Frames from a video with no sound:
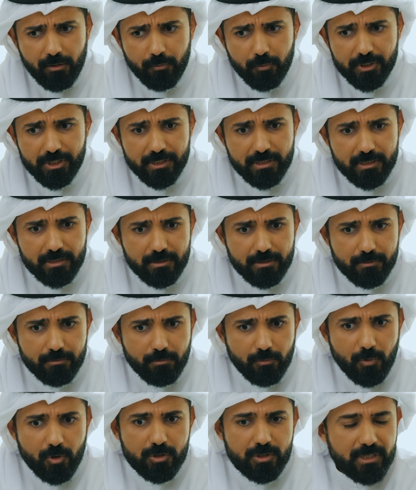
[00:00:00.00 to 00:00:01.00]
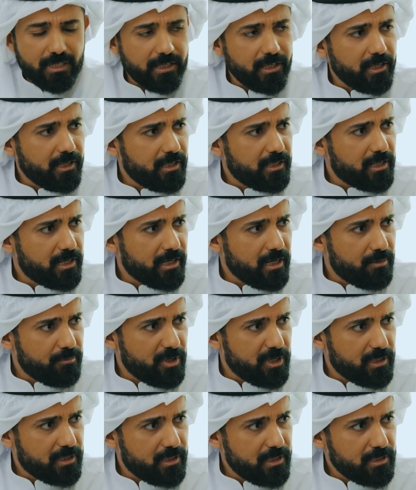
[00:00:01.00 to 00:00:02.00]
which is mostly greenery
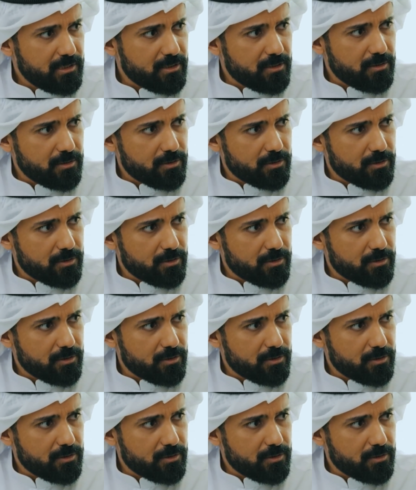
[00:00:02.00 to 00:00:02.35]
amenities.